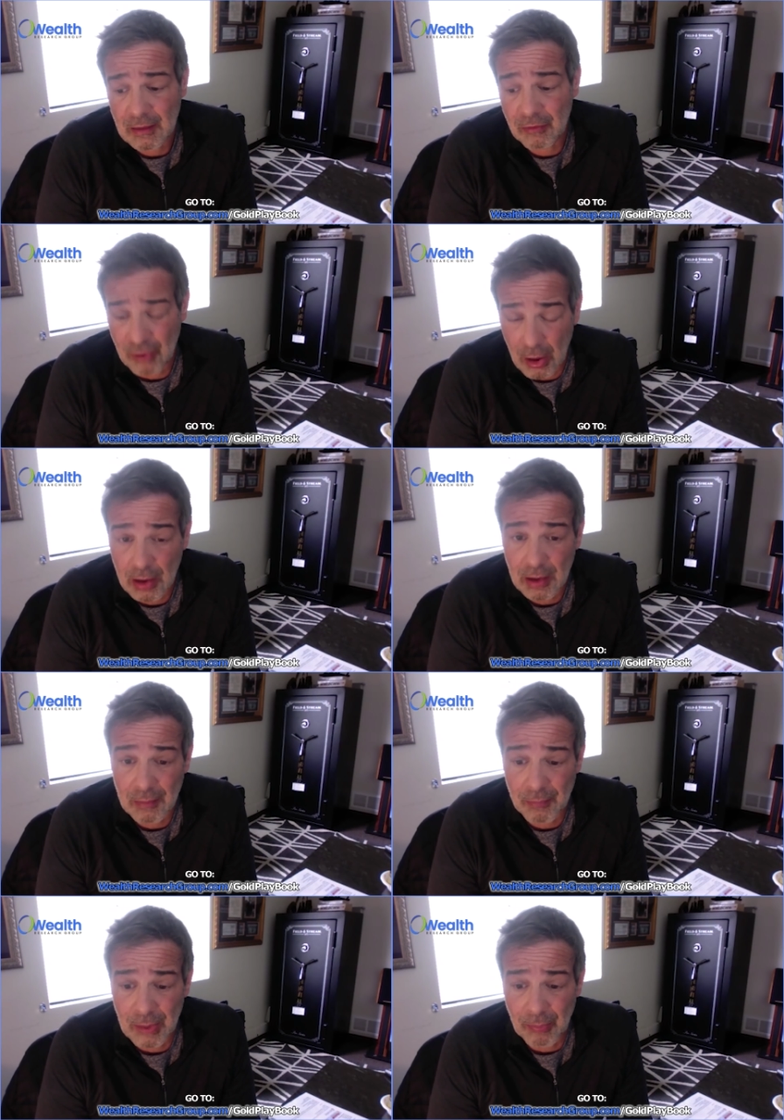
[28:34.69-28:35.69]
And it
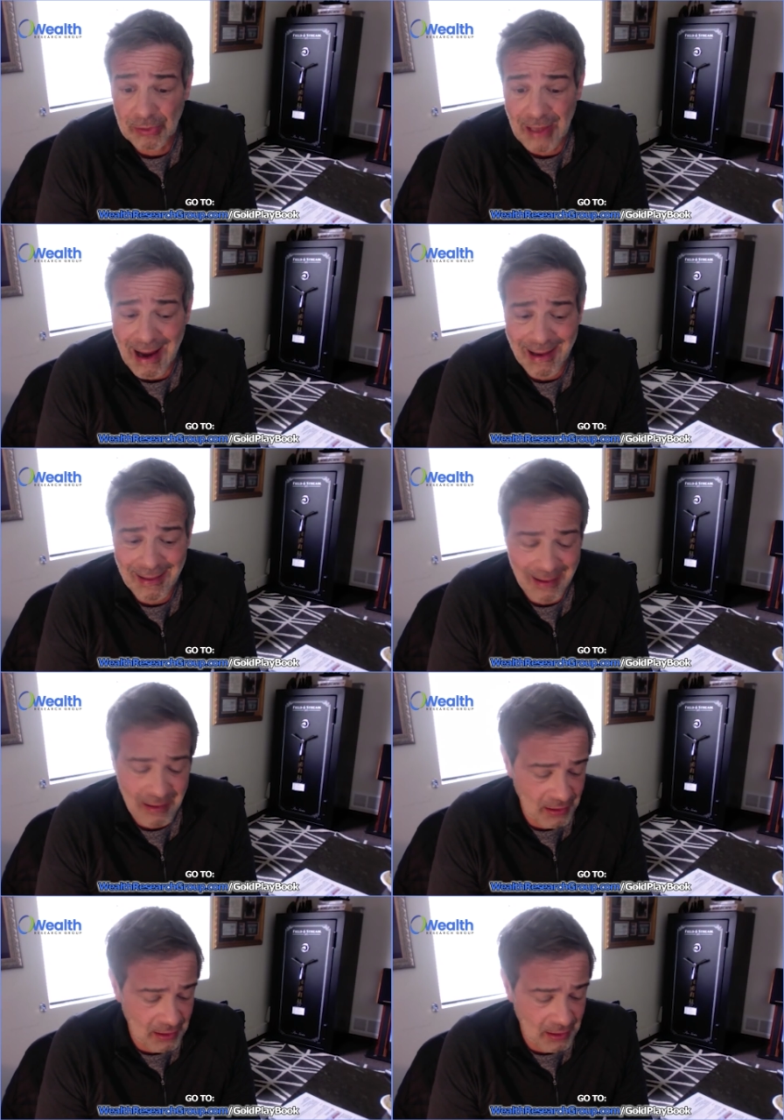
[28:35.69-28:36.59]
sunk and people died.